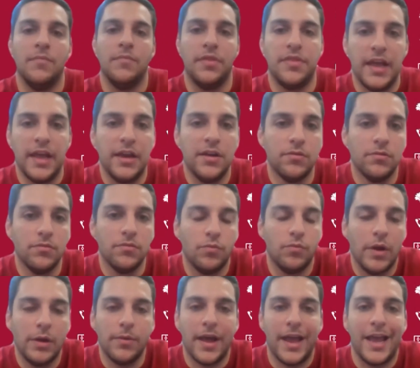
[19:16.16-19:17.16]
Then
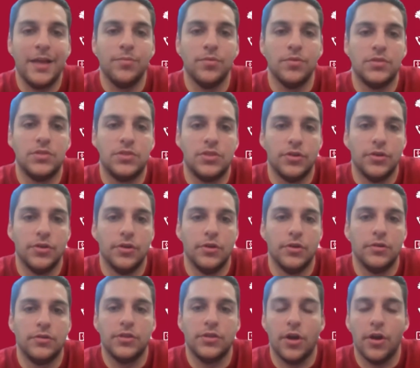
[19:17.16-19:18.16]
we were able
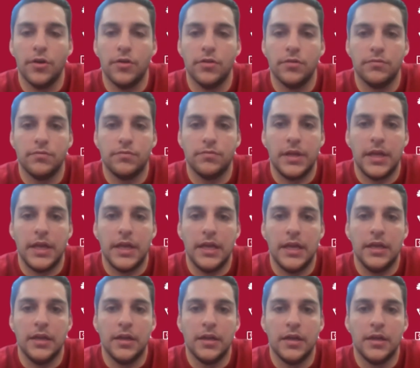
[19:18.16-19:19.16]
to coat
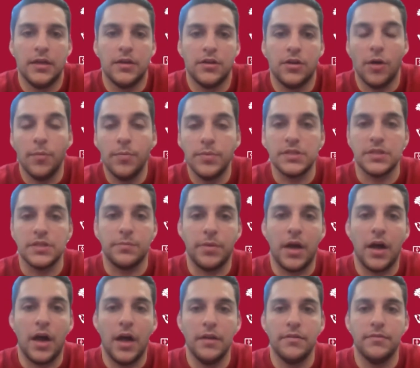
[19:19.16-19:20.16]
the composite
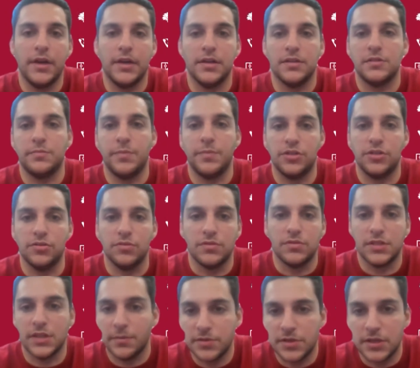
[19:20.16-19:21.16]
part in a special
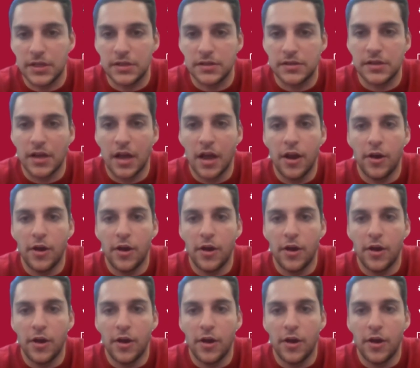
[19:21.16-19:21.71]
substance,